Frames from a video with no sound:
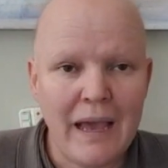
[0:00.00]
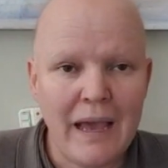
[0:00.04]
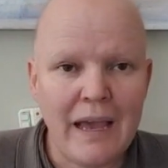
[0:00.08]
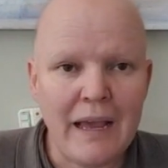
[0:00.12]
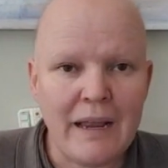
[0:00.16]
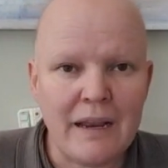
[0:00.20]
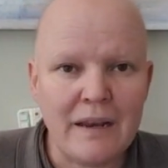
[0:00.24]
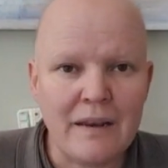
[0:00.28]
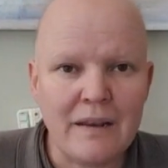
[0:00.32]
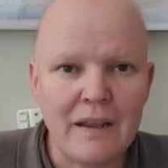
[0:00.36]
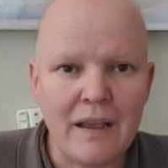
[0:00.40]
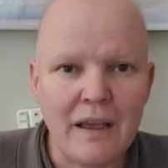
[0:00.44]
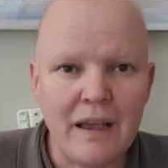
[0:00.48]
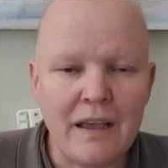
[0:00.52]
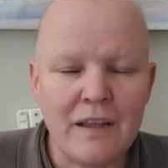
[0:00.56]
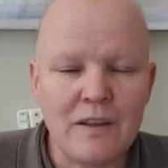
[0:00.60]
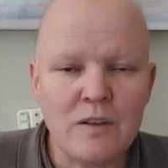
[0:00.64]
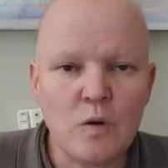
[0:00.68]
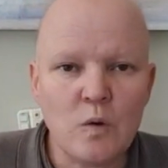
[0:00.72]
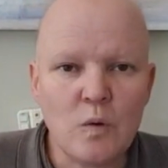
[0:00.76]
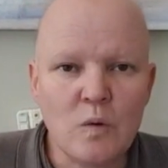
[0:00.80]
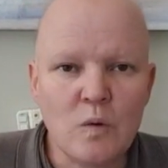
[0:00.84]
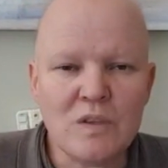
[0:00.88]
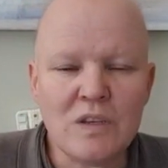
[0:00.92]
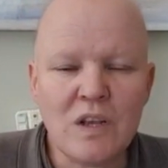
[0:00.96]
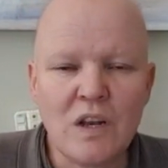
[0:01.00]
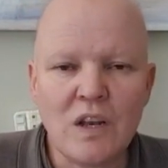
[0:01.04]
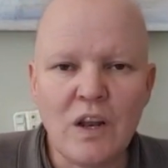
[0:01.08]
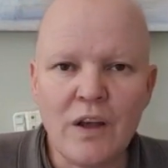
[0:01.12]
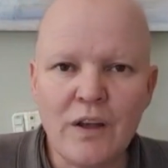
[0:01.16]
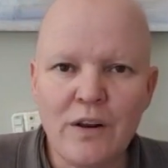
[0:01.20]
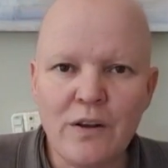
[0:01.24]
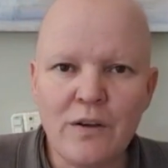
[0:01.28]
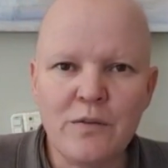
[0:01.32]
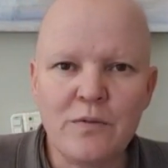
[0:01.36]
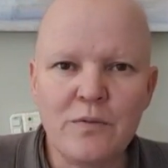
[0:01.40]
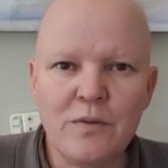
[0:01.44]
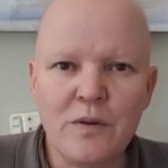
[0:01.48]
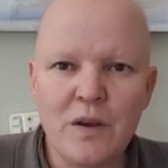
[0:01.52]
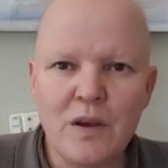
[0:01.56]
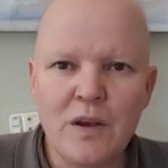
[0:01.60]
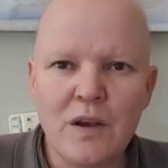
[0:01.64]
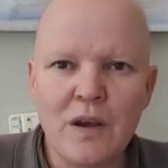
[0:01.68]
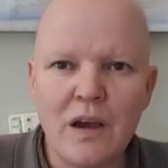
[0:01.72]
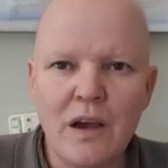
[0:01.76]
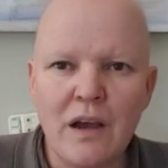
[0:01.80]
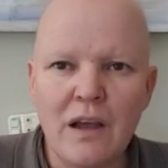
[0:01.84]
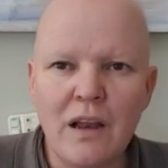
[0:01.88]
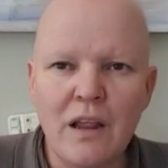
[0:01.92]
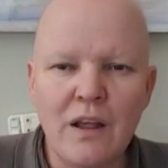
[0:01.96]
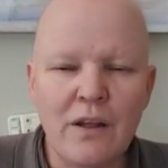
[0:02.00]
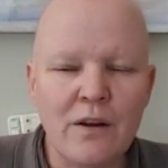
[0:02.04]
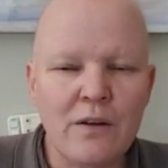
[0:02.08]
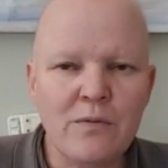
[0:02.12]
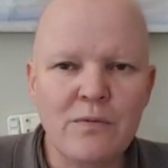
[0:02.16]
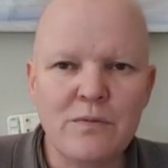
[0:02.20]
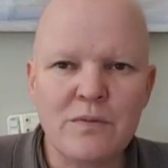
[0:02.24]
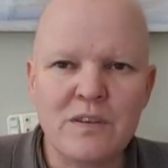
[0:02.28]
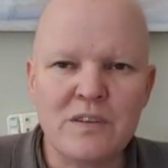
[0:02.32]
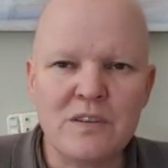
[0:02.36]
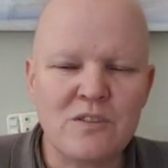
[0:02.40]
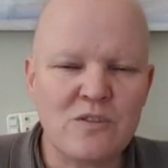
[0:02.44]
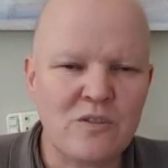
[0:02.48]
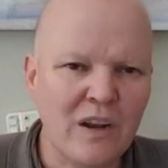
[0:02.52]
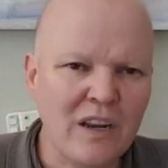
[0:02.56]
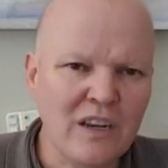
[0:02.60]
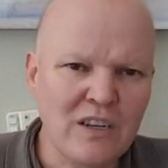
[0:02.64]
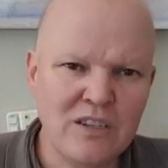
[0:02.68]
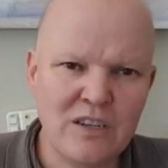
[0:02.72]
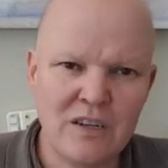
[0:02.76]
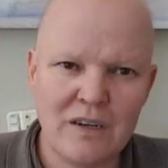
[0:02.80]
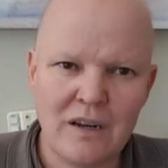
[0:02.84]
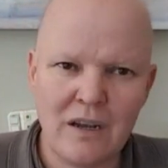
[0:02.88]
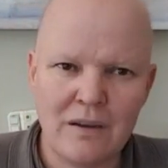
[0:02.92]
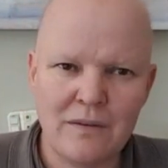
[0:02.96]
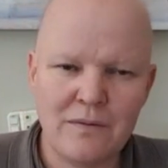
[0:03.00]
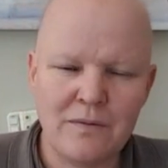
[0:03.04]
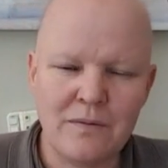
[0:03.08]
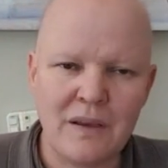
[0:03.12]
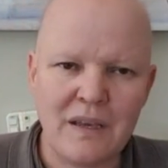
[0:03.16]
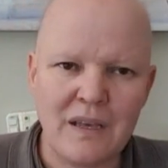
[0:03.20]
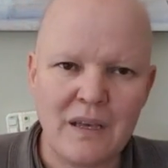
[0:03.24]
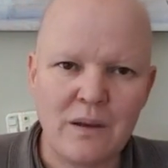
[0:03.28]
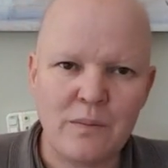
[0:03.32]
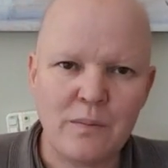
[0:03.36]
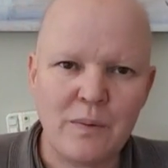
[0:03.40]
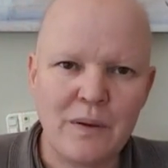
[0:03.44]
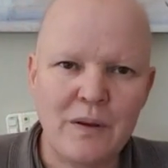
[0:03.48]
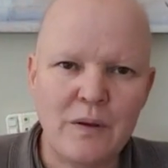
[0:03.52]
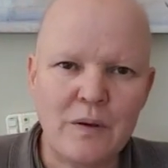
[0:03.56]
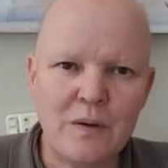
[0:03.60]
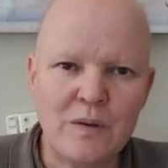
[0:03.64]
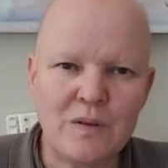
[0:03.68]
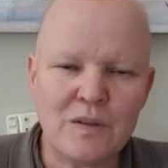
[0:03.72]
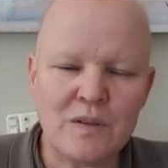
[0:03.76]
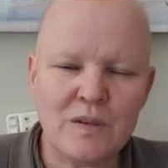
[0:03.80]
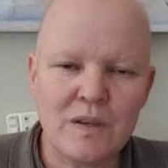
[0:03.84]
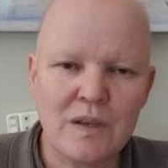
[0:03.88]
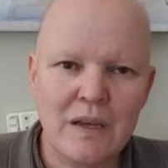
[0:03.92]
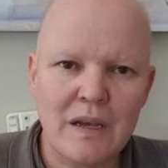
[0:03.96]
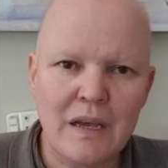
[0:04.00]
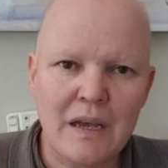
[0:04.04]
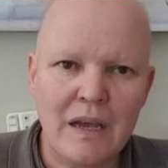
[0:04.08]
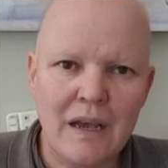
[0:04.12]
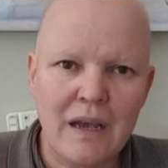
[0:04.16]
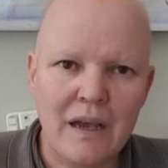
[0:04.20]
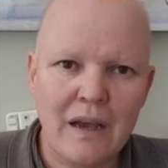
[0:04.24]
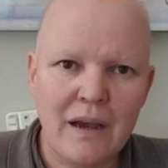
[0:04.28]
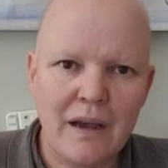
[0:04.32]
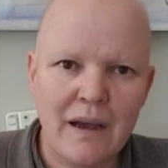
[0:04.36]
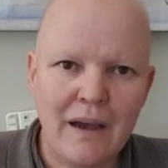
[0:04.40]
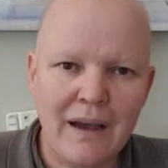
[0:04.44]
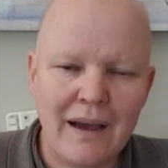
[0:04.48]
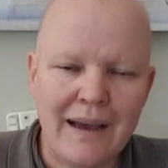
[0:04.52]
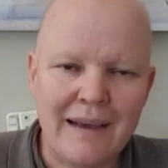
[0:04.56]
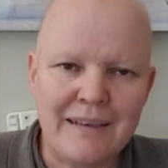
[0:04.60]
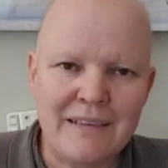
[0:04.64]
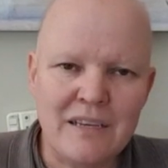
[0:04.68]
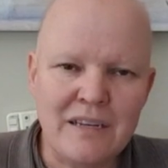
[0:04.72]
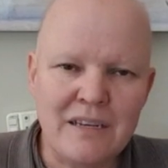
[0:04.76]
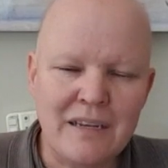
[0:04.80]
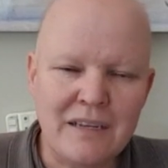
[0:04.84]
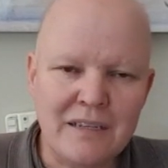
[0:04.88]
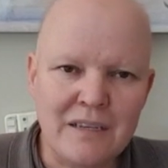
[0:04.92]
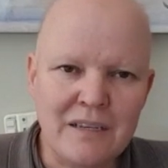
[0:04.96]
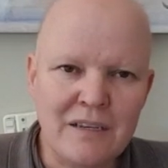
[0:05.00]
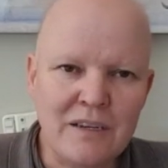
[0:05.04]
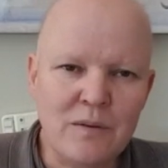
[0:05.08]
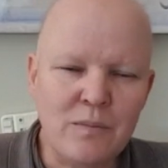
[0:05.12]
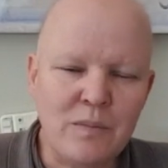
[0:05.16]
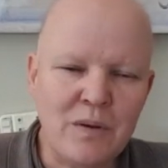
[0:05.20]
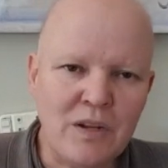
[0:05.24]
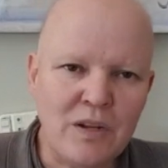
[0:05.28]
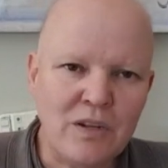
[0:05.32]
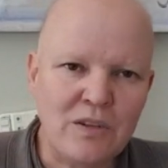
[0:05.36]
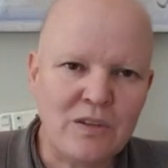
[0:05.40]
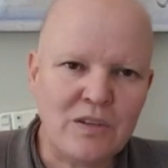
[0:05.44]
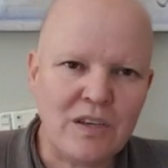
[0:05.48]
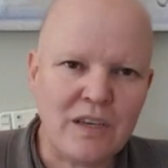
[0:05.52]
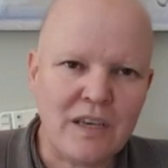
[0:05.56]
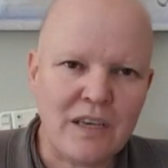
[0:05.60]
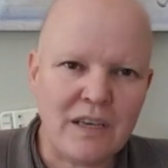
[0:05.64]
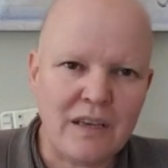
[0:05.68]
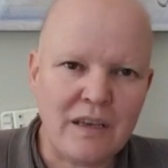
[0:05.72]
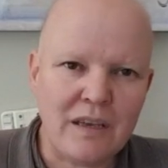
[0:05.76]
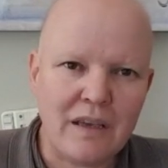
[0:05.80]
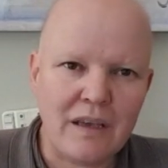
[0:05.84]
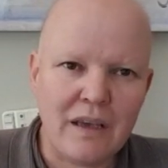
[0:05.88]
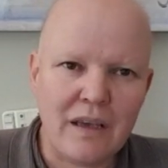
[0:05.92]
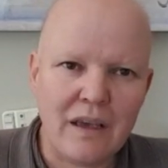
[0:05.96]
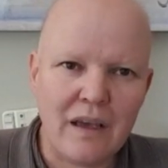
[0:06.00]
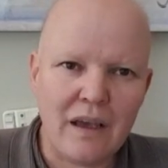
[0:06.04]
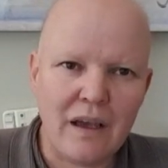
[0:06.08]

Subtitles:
and it causes a lot of distraction, I think, because as a knitting community,